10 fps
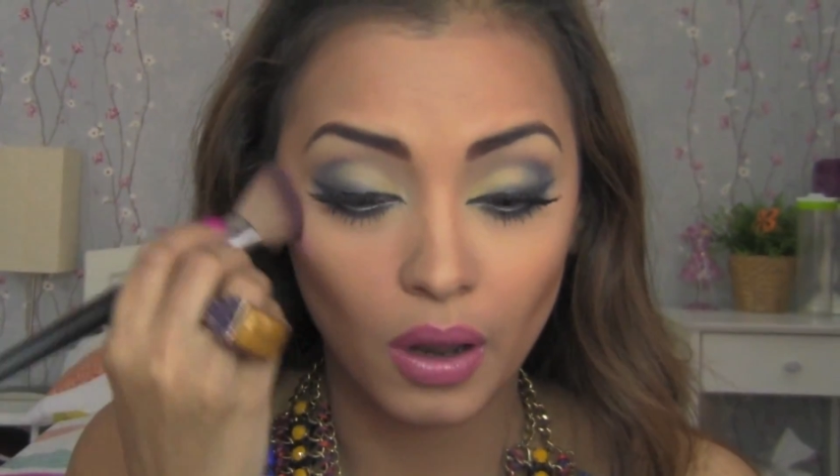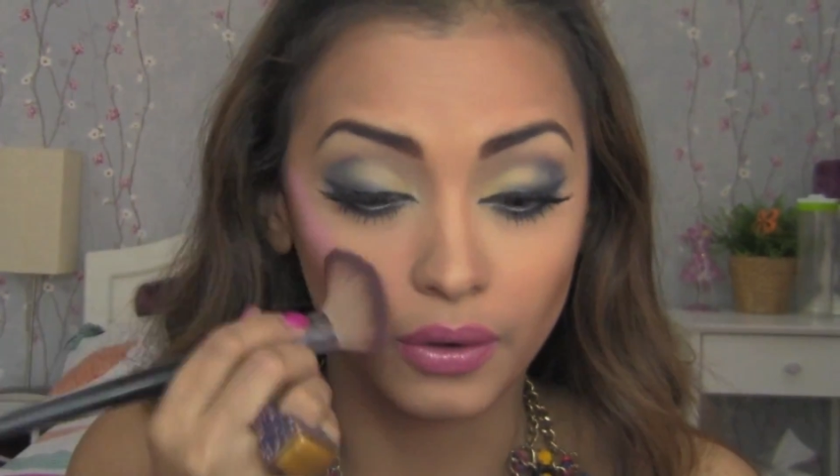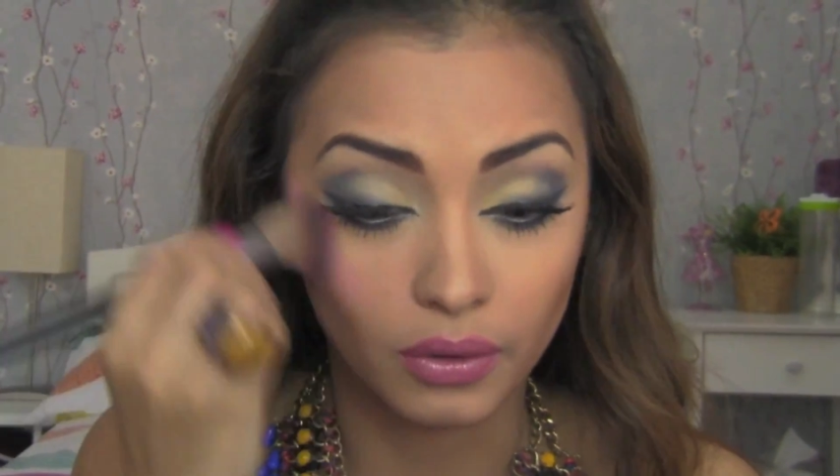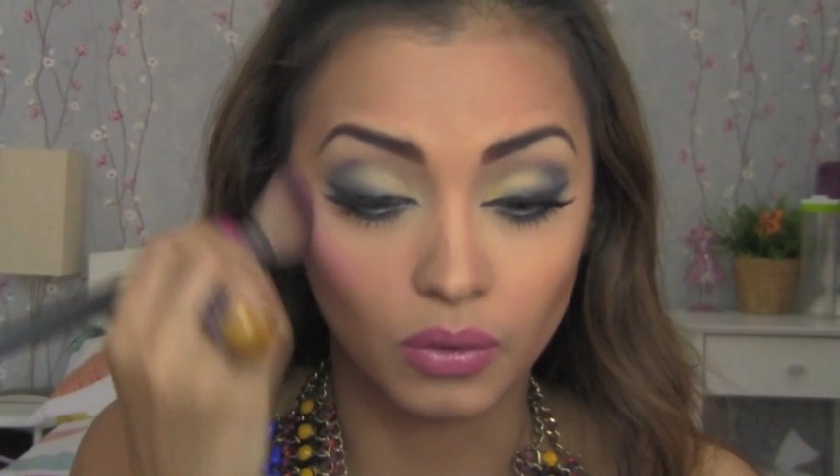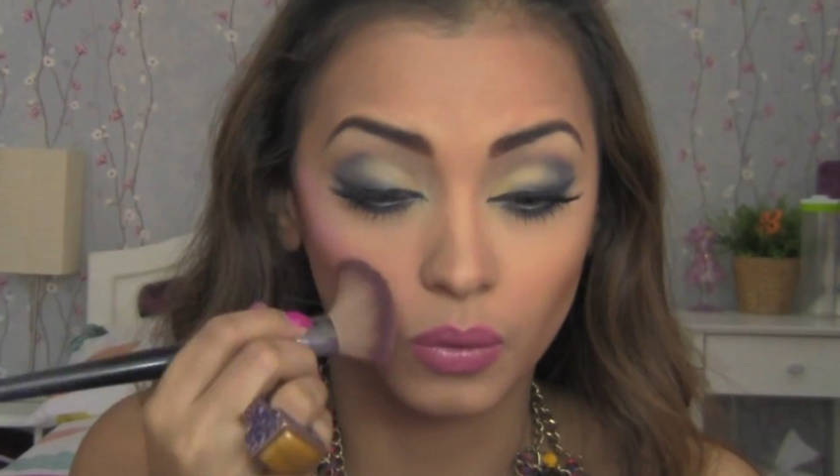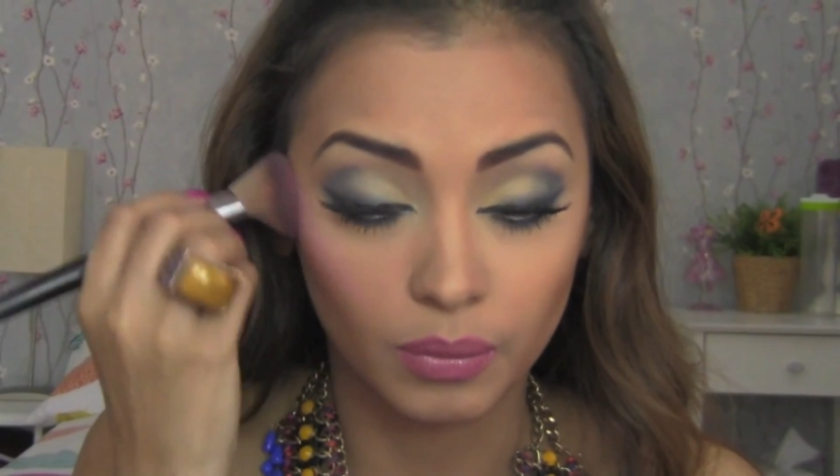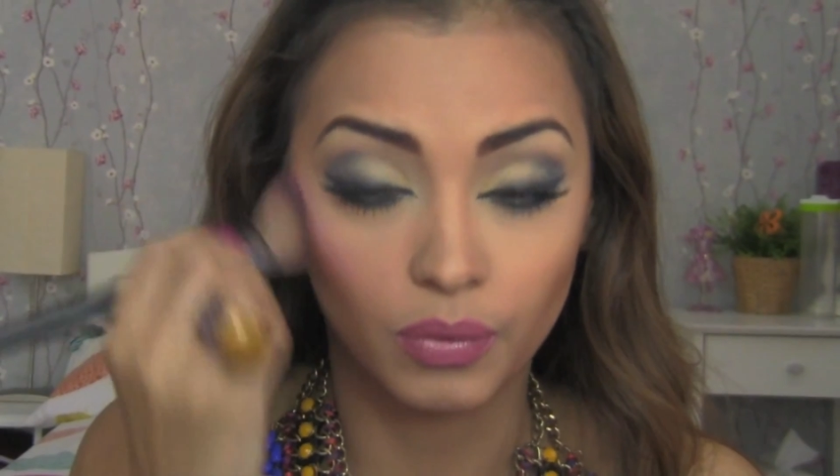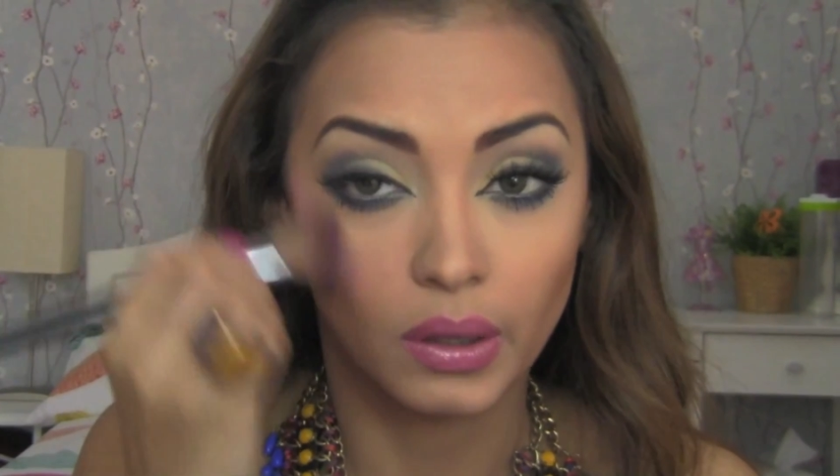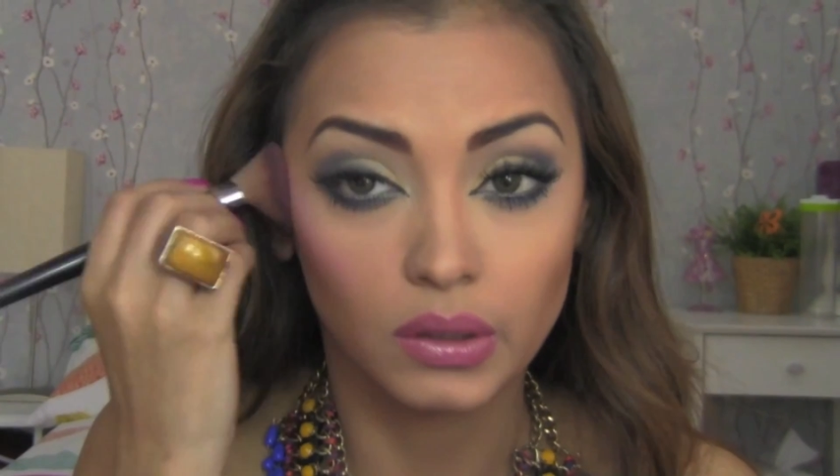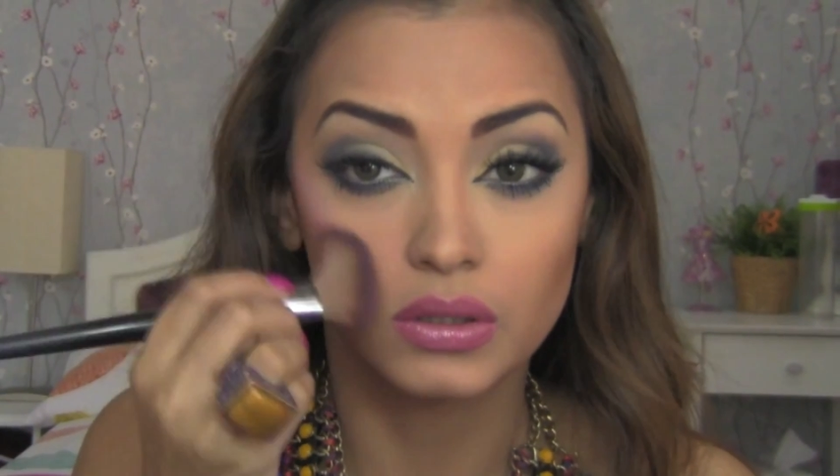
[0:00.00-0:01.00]
I don't know what
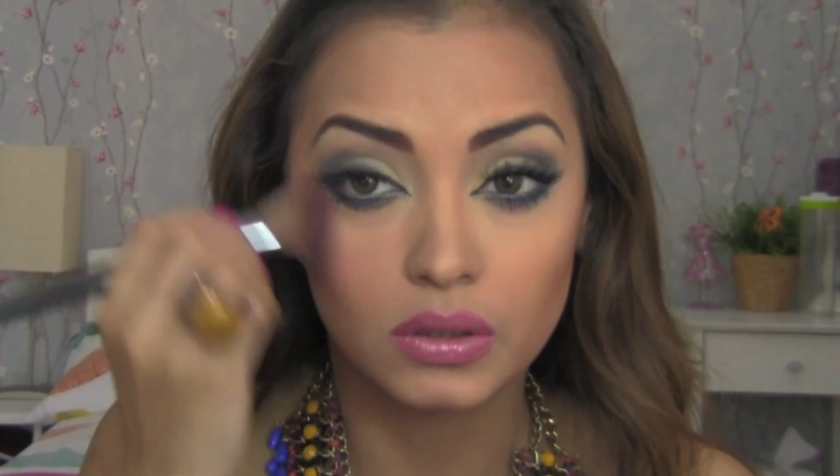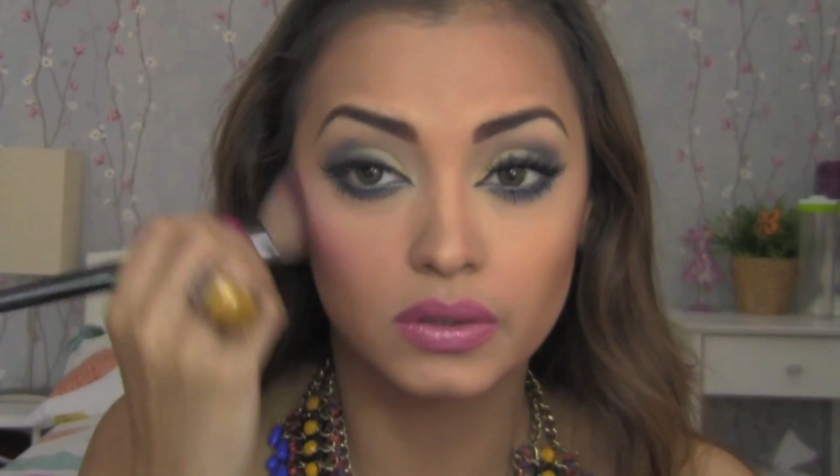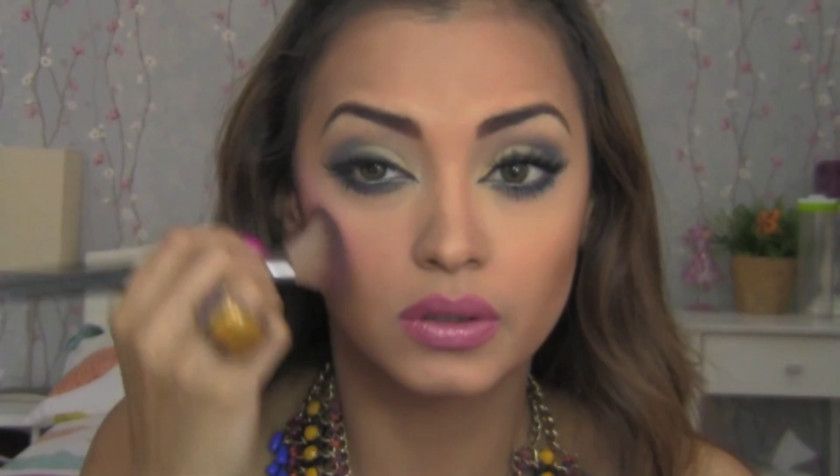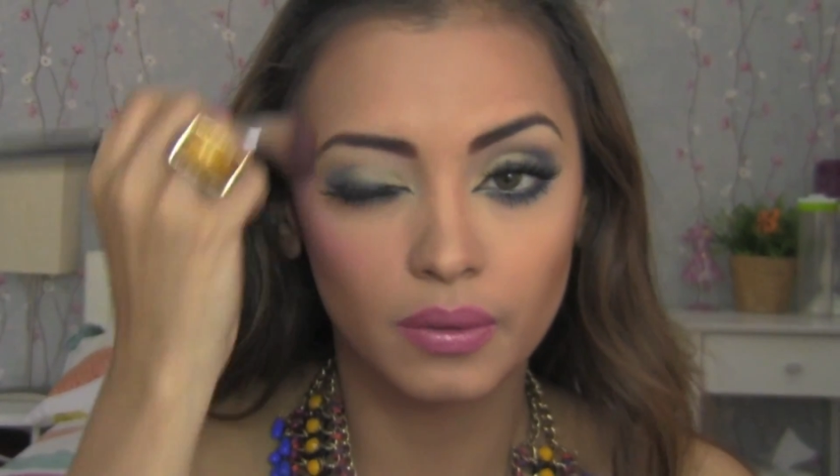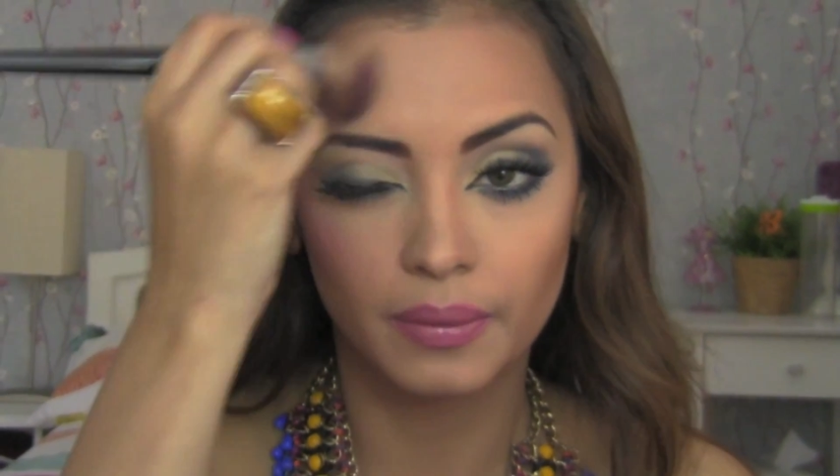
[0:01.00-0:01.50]
brand this is.